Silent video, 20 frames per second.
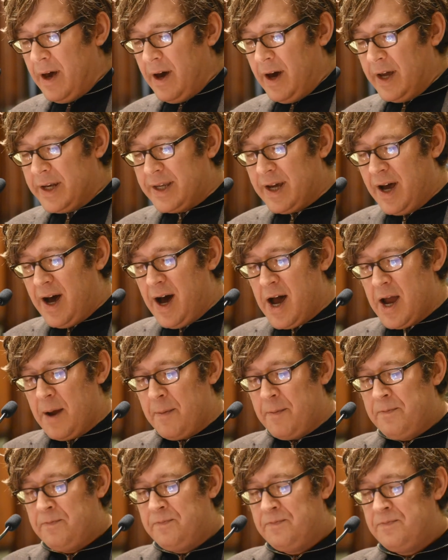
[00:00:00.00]
a
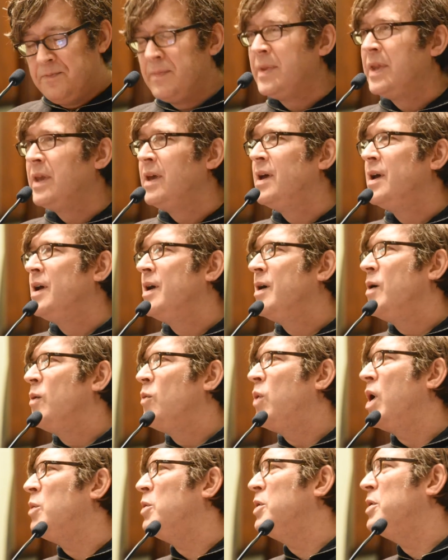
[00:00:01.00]
time
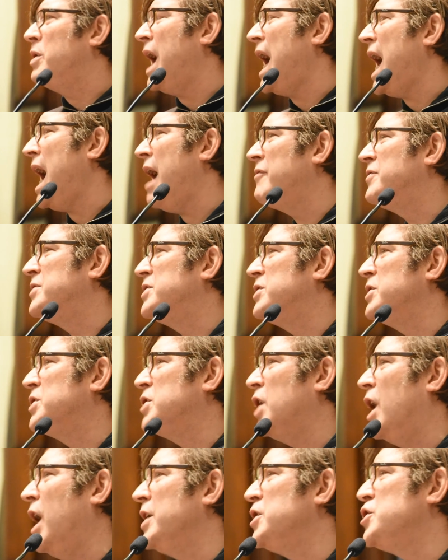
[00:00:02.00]
where we will have to
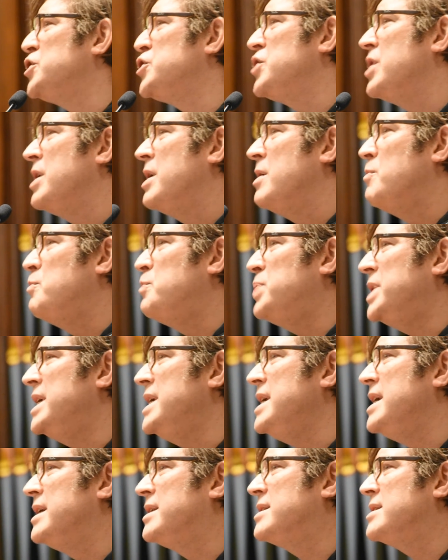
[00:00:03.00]
touch
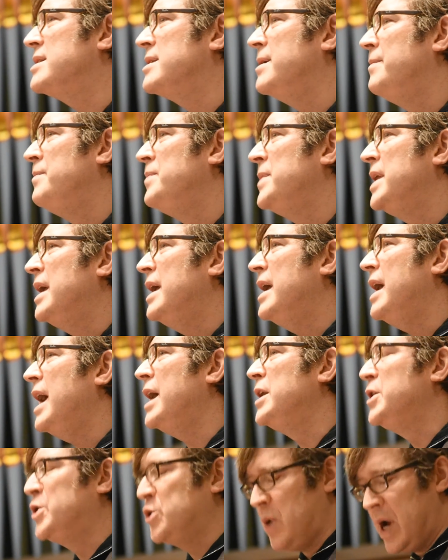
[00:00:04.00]
peace
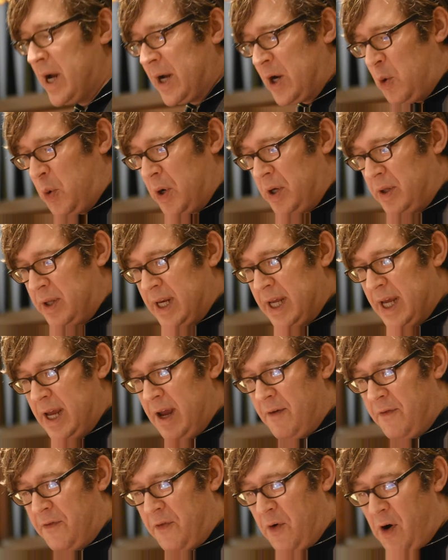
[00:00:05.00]
and tranquility
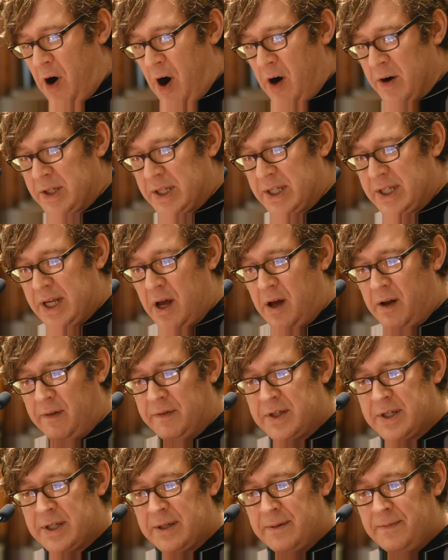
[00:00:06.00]
for
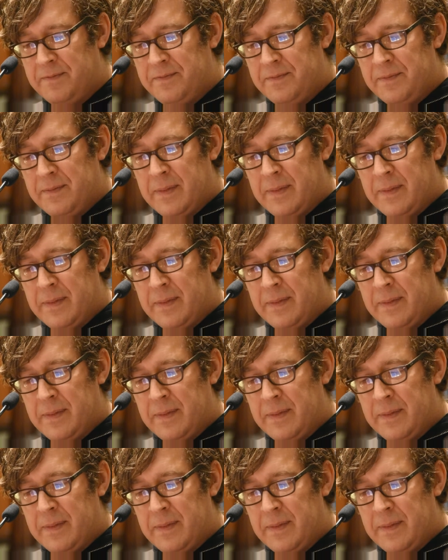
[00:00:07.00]
ourselves.